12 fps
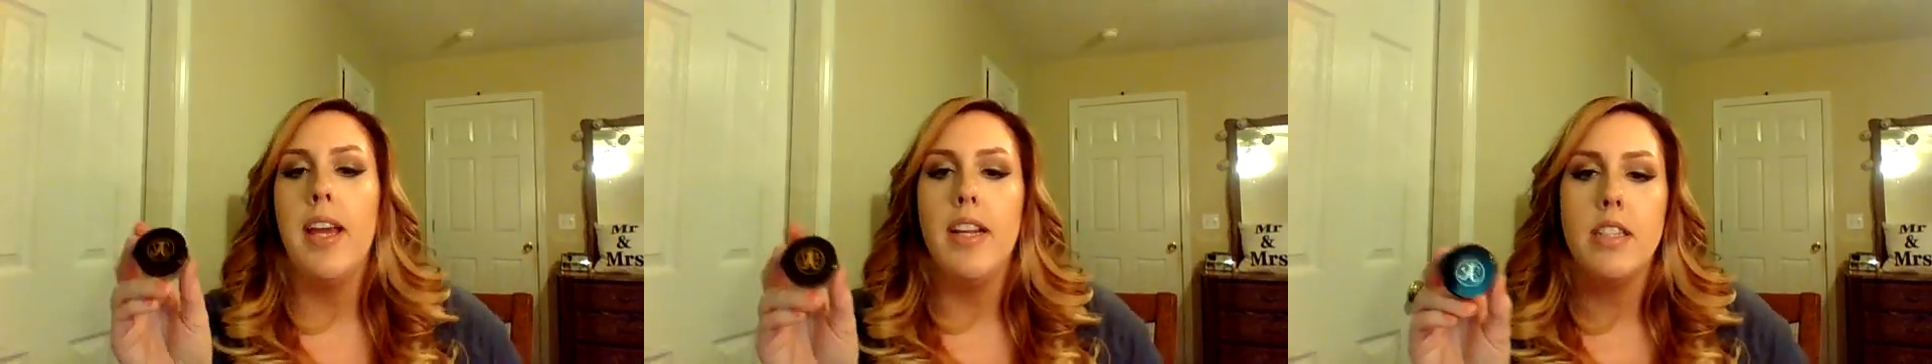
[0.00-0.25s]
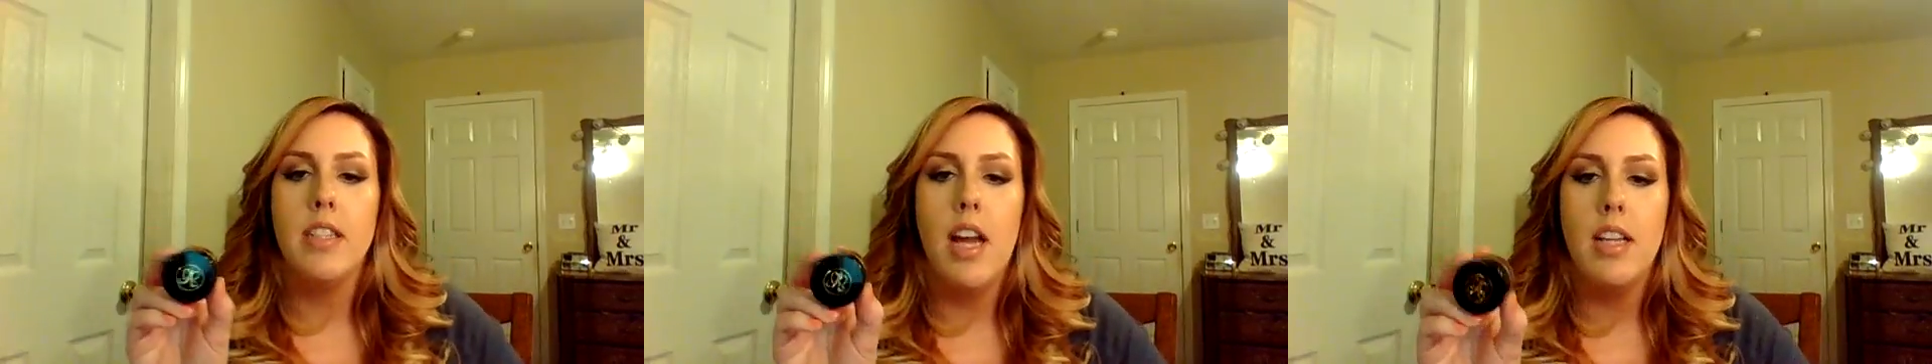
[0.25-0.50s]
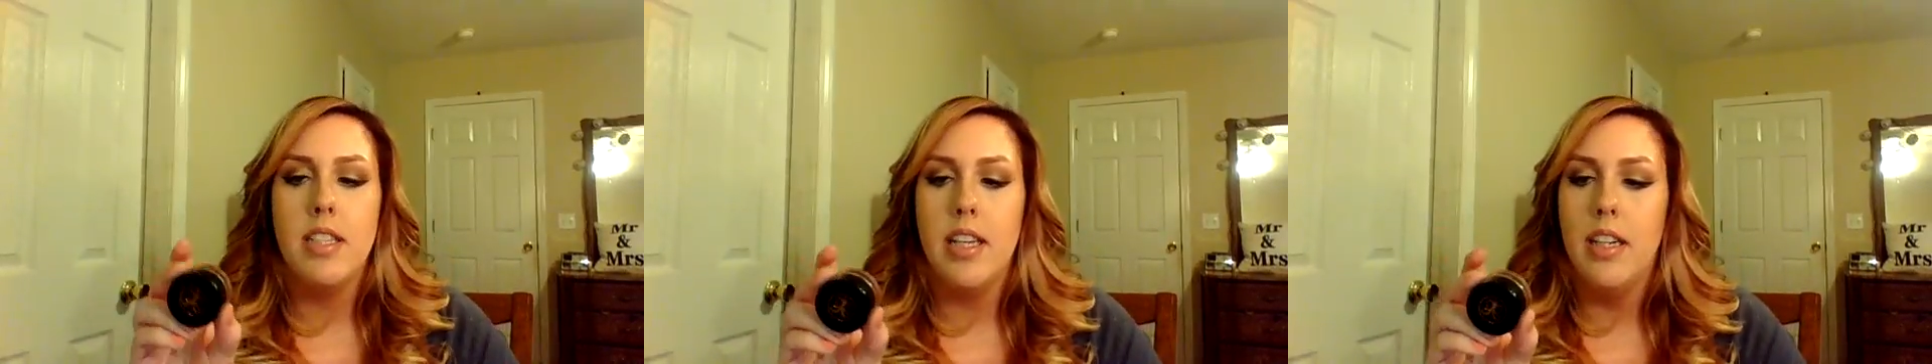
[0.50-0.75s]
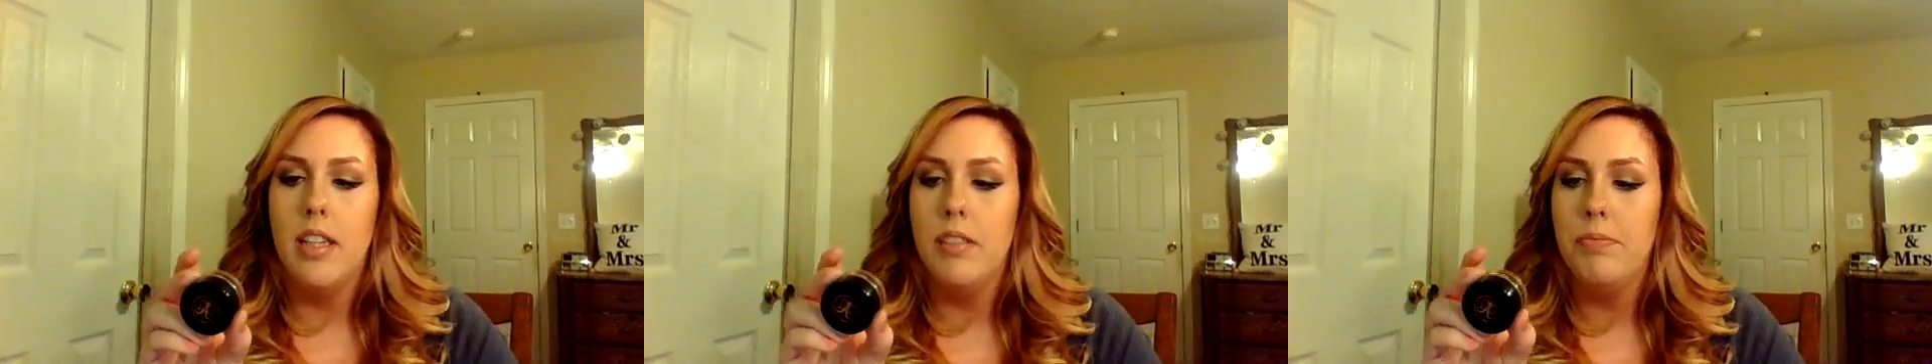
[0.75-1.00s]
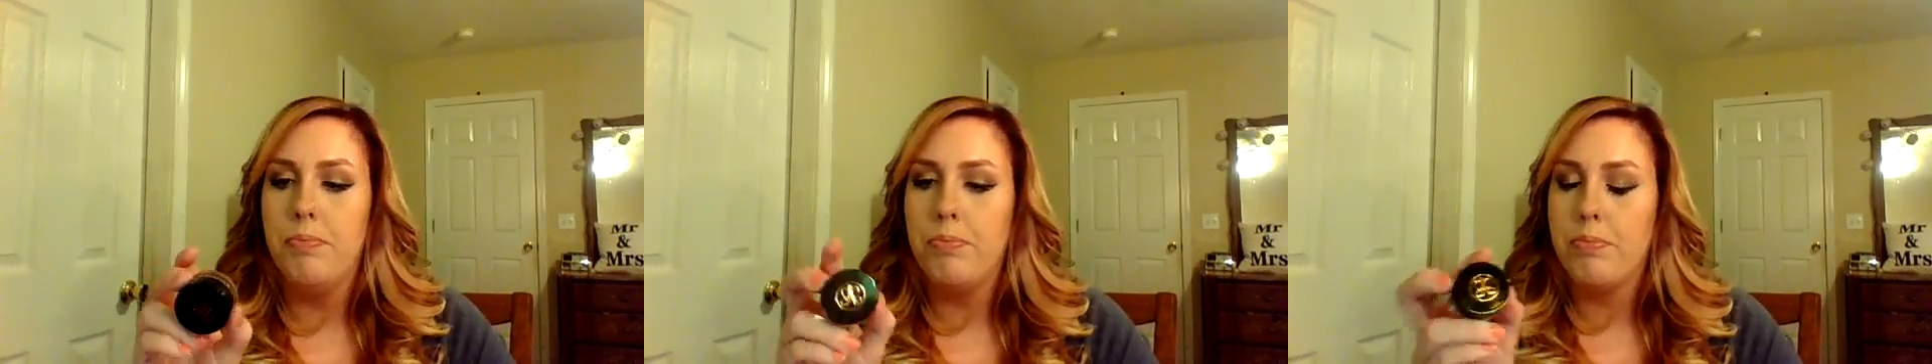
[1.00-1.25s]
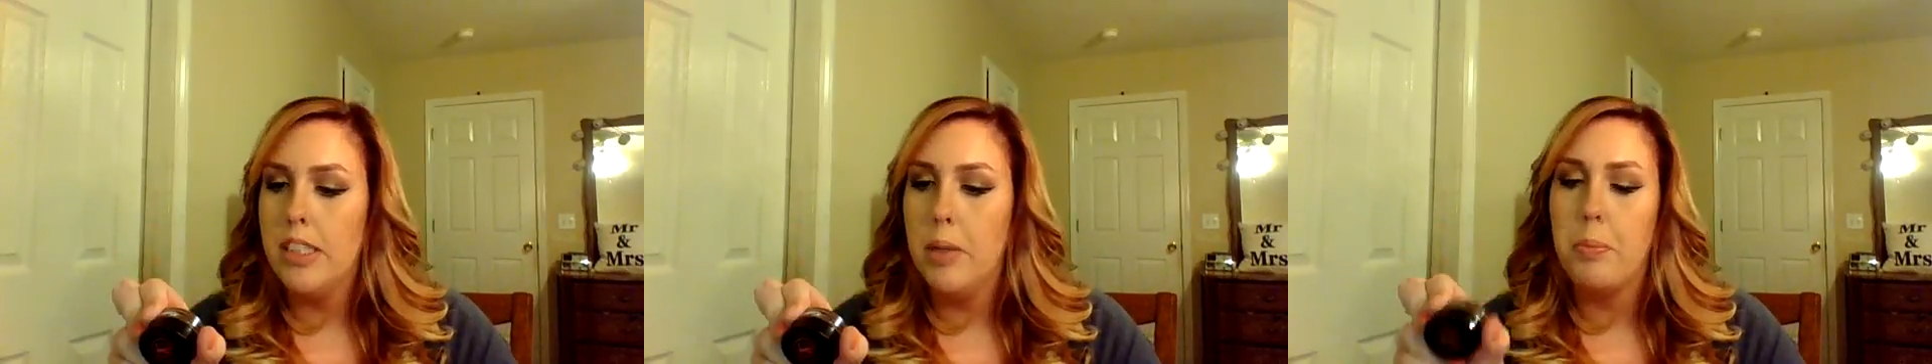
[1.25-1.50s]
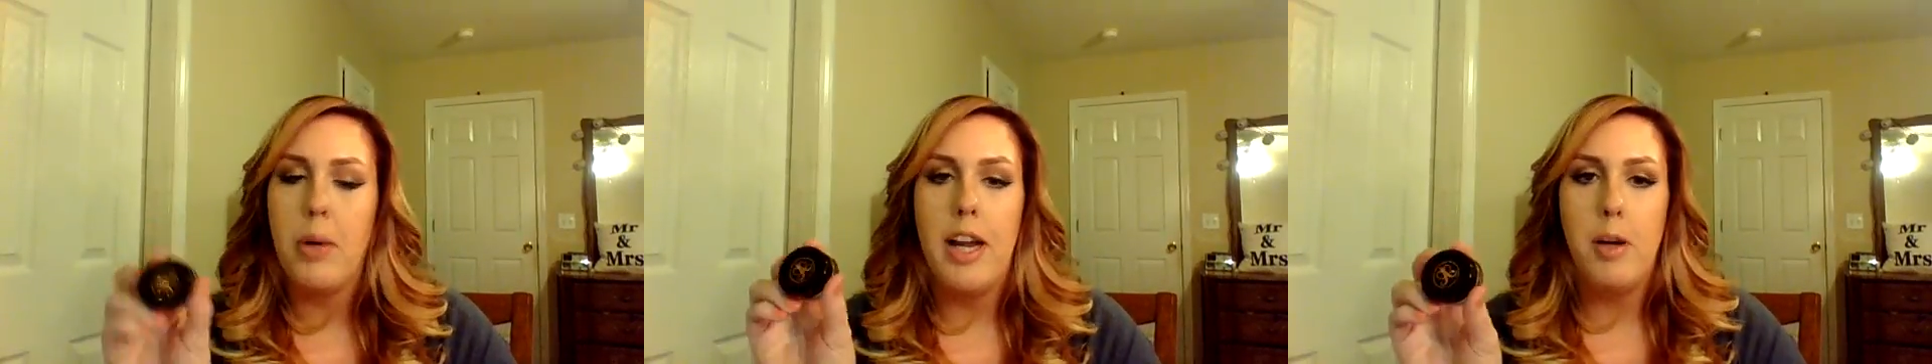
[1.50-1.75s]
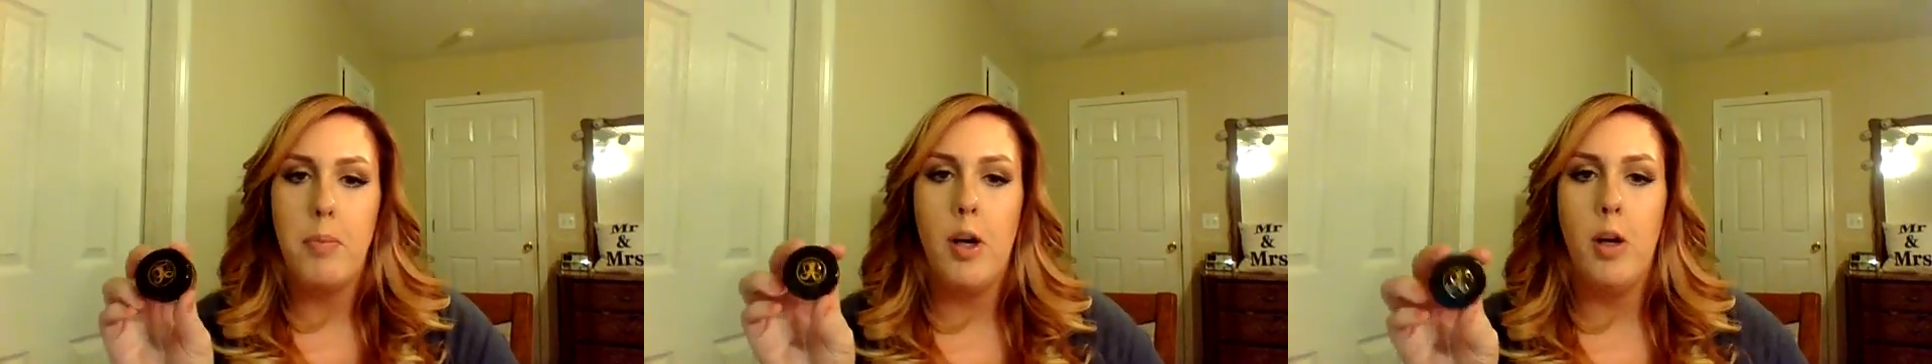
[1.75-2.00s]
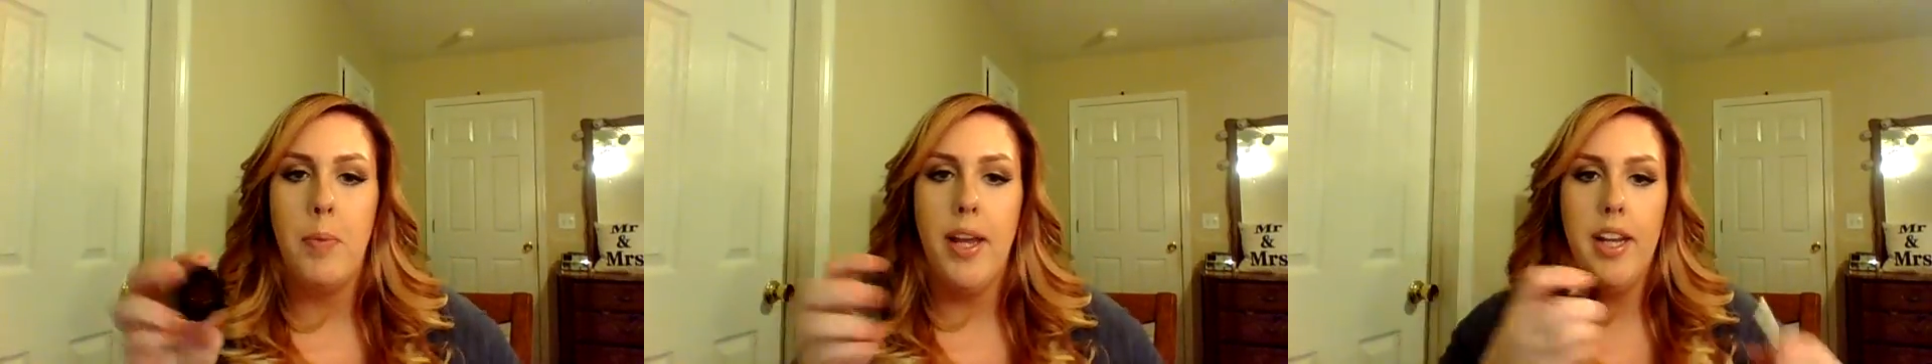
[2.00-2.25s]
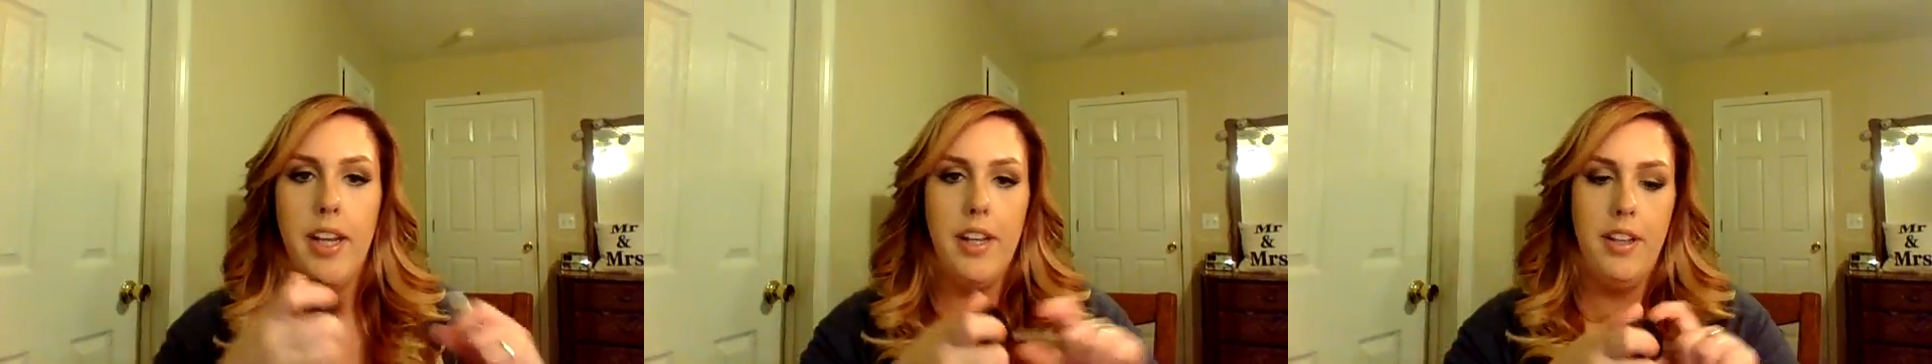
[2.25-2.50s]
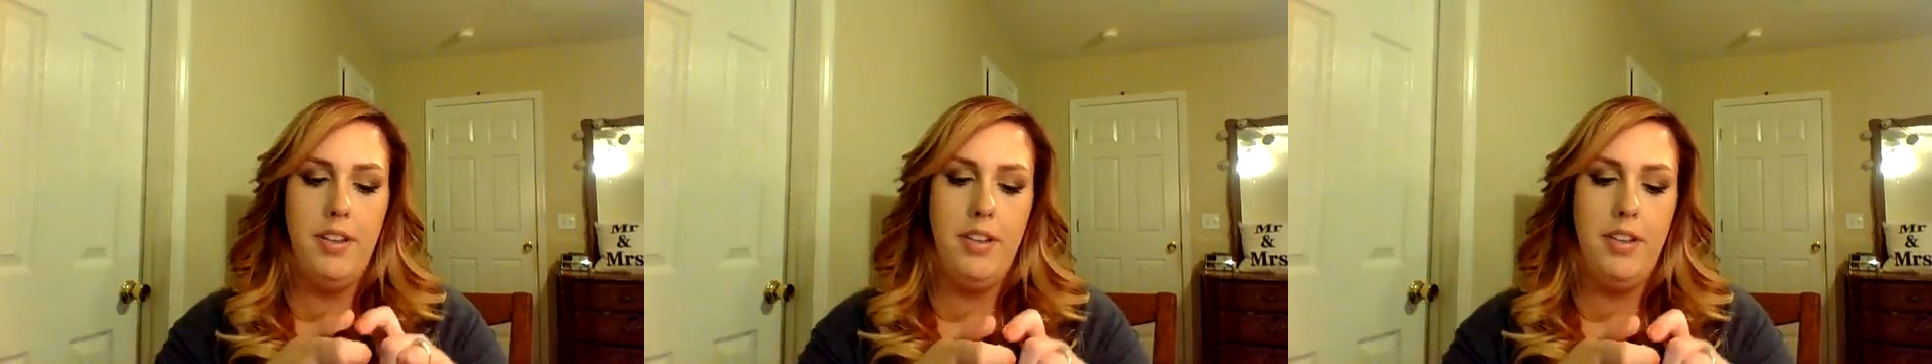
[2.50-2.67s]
Anastasia Dip Brow Pomade.